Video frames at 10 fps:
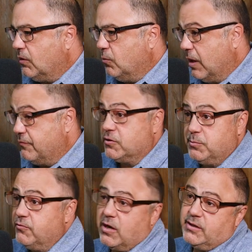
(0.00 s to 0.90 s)
when I first
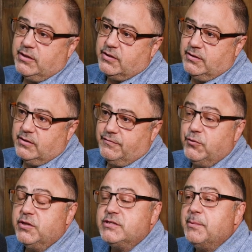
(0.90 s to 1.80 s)
moved here, I didn't,
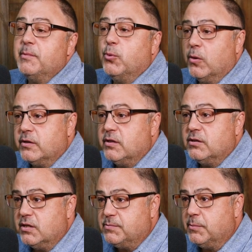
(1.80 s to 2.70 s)
food didn't seem important
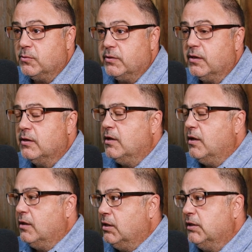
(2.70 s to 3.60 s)
to these people here.
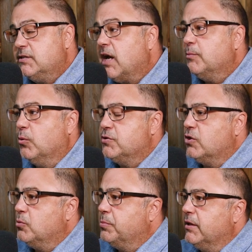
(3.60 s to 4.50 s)
It's gotten more
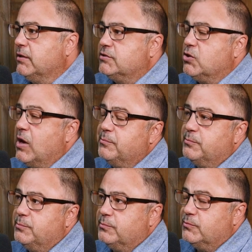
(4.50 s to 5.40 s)
so. But so
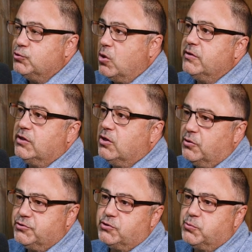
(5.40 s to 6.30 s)
I'm drawn to
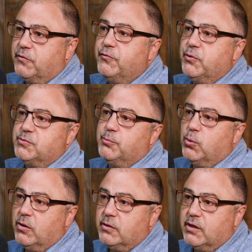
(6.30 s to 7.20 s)
cultures where food is
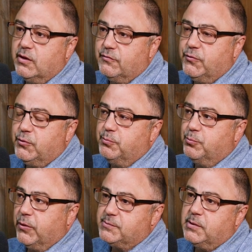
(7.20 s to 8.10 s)
important and food
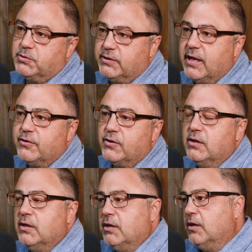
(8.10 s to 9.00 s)
brings people together.
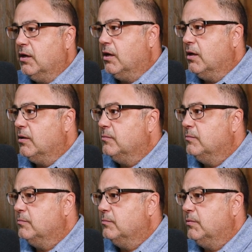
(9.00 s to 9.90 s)

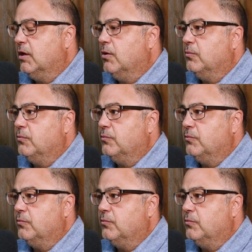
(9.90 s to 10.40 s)
Um, you know,